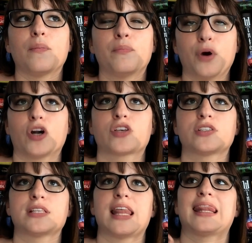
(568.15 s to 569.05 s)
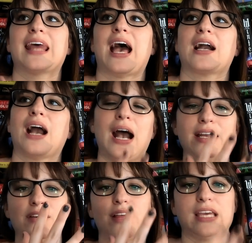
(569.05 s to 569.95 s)
books that kind
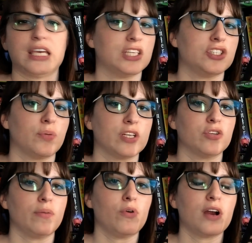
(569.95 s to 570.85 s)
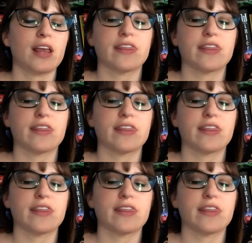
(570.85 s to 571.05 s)
of like ease you into it more.